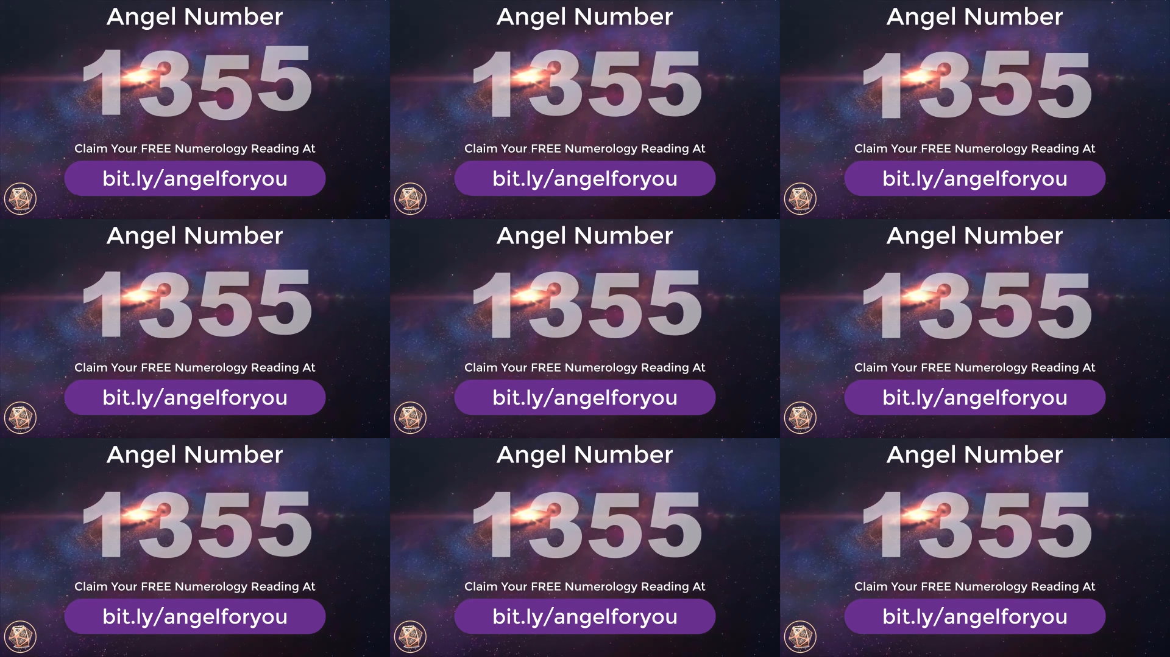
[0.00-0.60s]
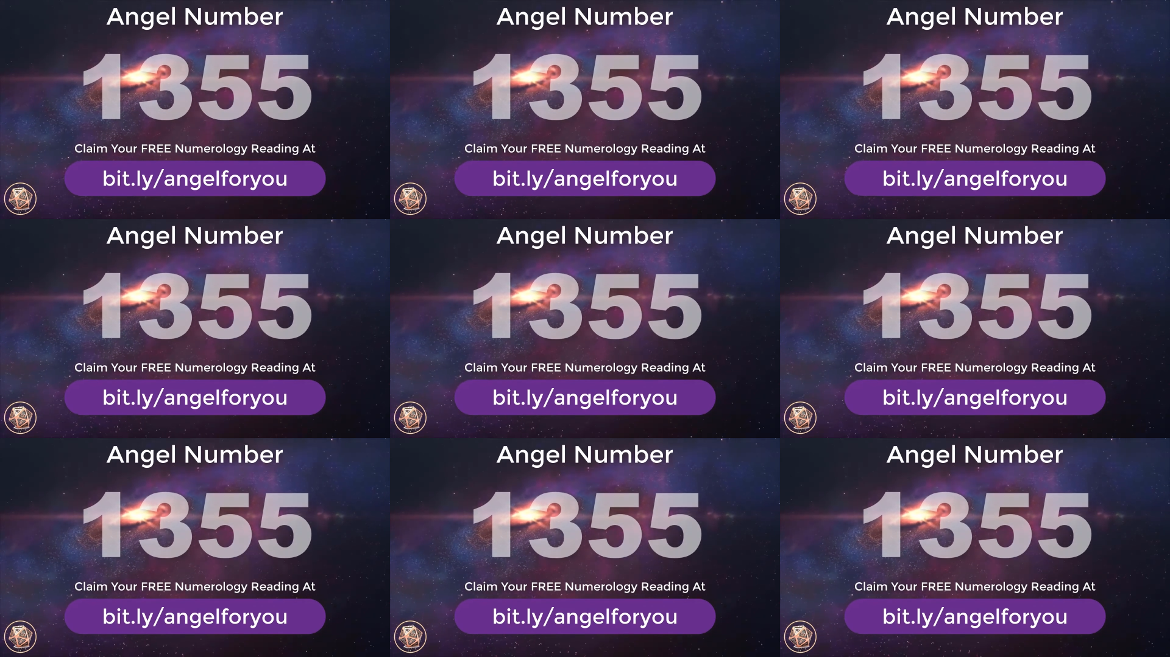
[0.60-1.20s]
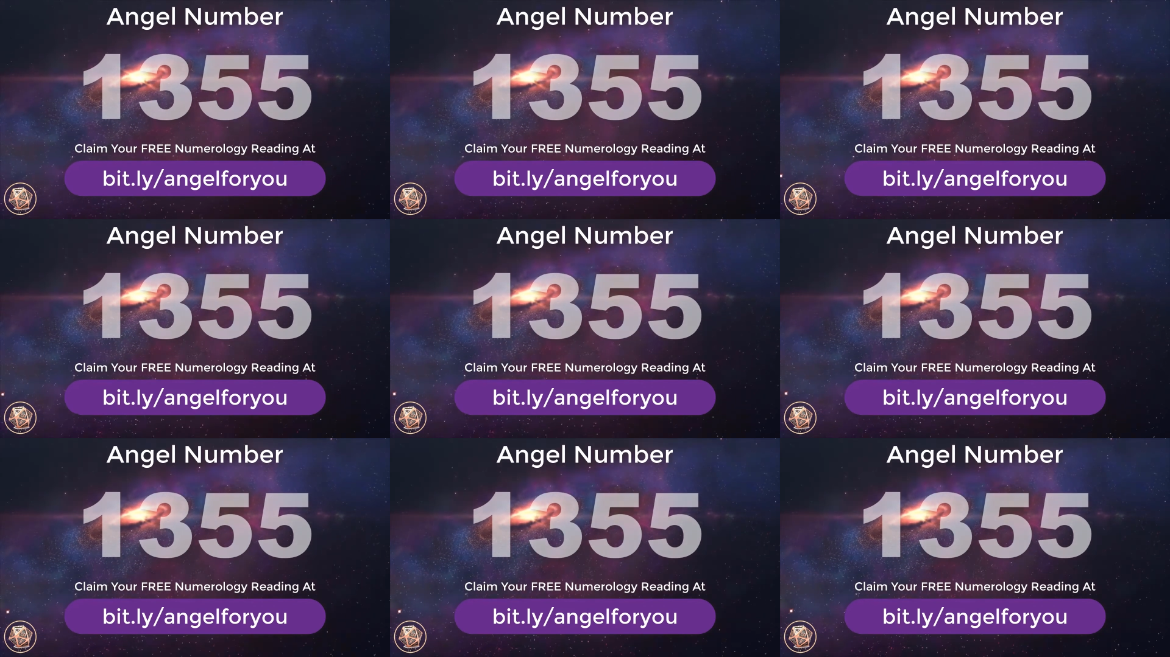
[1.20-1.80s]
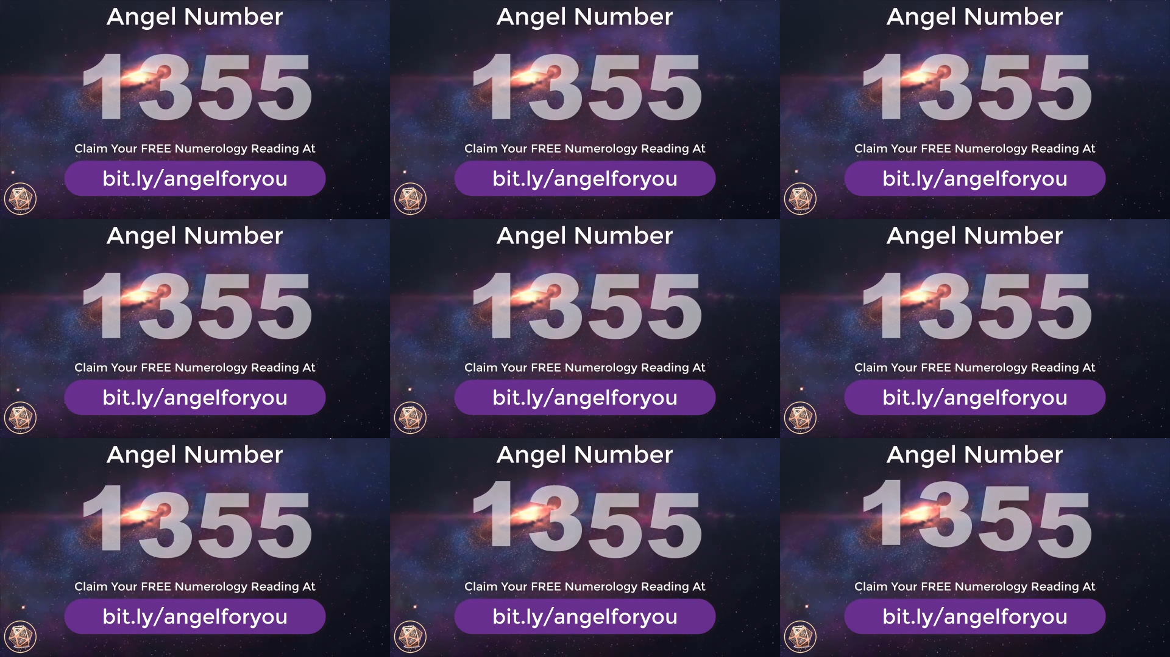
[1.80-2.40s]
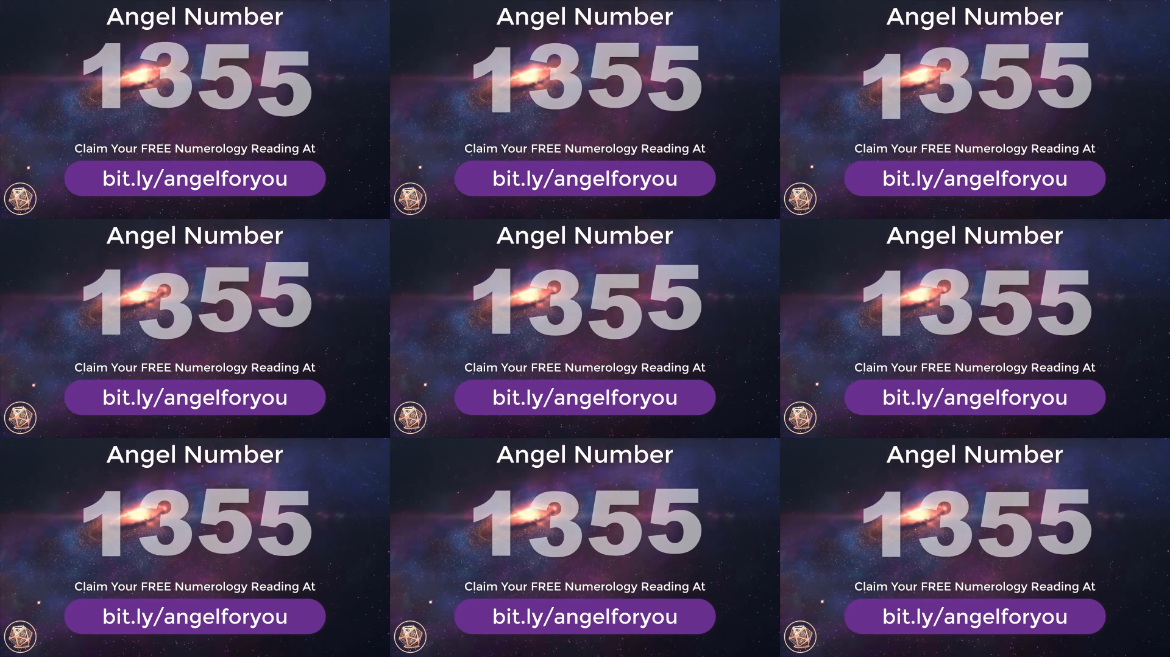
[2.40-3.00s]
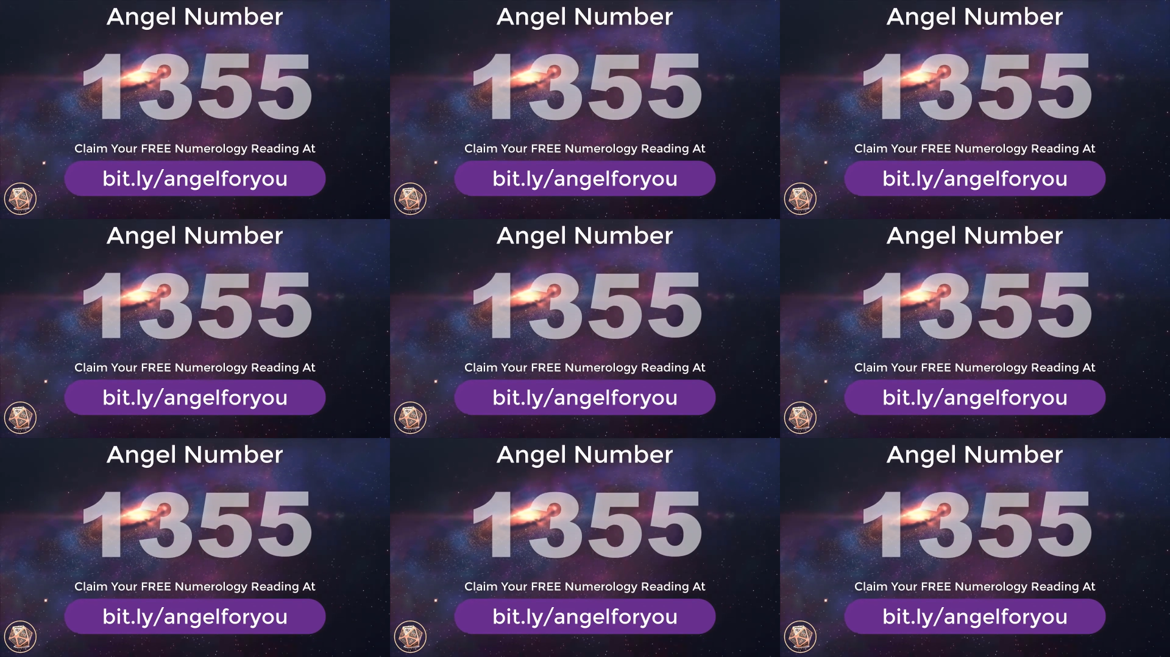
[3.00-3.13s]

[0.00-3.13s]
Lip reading: [unreadable: no face in view]